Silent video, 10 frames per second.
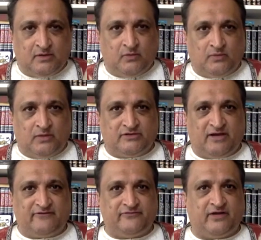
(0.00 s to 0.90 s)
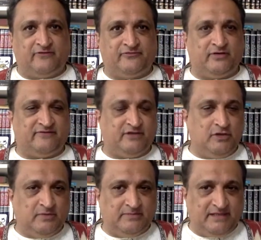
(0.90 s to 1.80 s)
Well, you have a foot of a
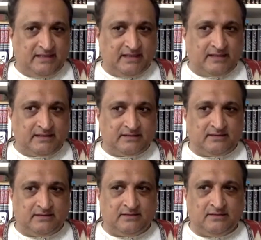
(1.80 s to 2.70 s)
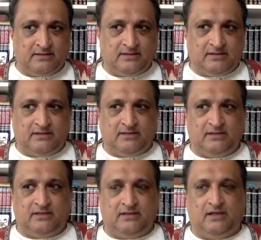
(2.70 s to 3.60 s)
human being.
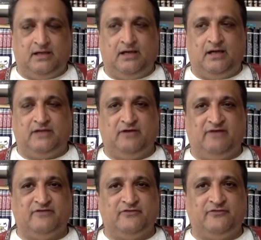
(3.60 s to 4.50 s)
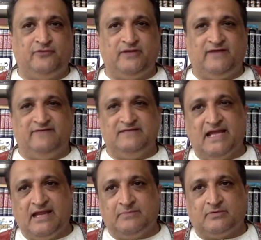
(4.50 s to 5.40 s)
Uh, you have the foot of a
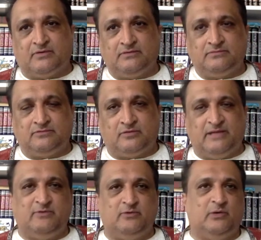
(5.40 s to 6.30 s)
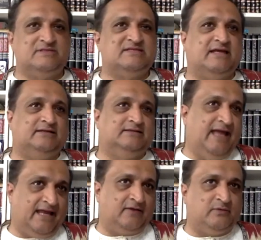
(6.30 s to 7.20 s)
table, or maybe we would say
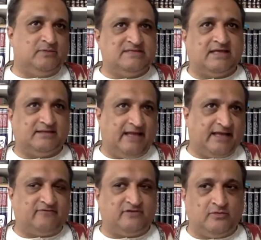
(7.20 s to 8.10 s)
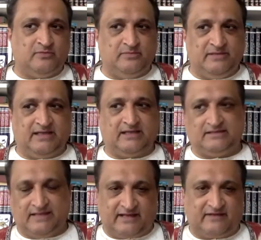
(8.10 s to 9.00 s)
leg. We would say leg of a human being and
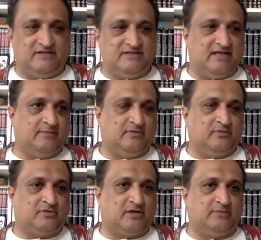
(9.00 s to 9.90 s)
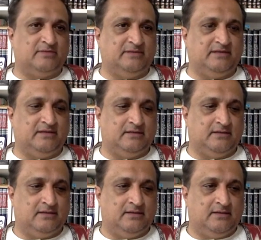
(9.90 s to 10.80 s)
leg of the table would probably be
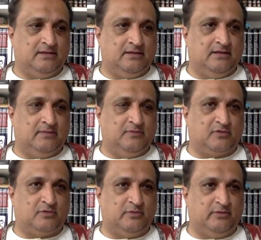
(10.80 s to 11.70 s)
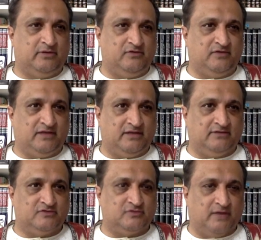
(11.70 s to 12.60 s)
uh, more what we would use in
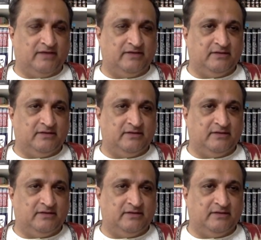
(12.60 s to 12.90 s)
English, right?